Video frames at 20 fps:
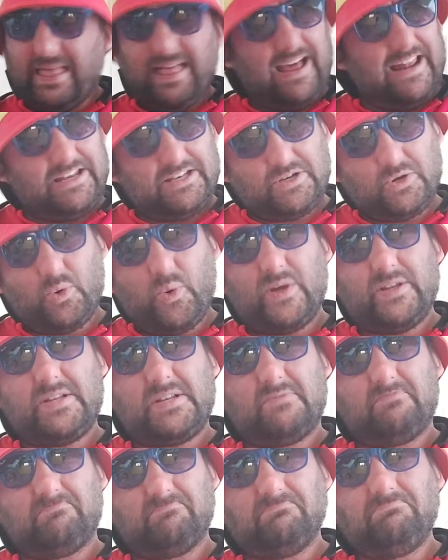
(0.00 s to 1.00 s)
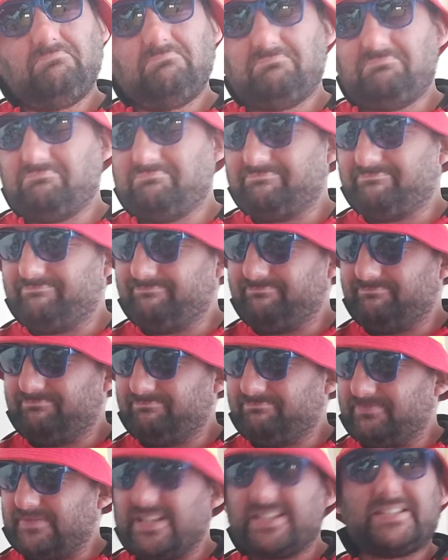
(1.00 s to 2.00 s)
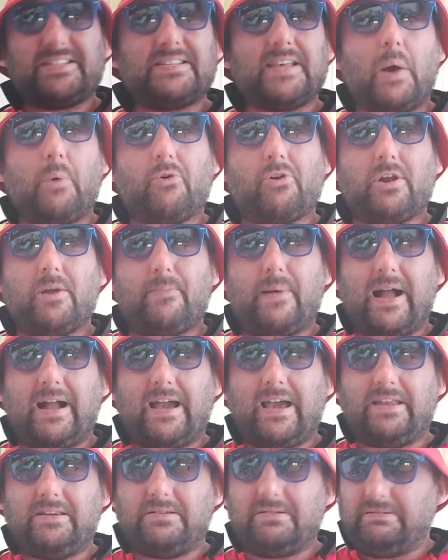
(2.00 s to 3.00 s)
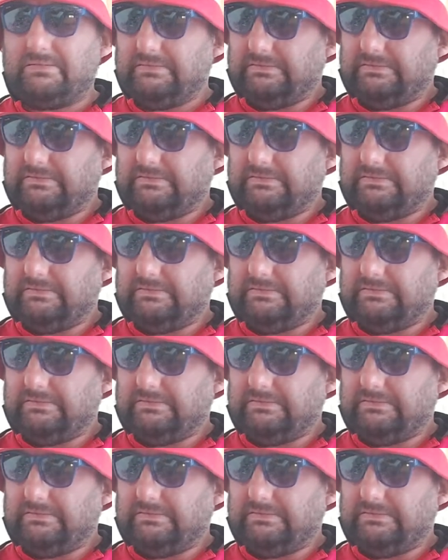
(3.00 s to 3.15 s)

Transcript: And it's quite sour on the back end.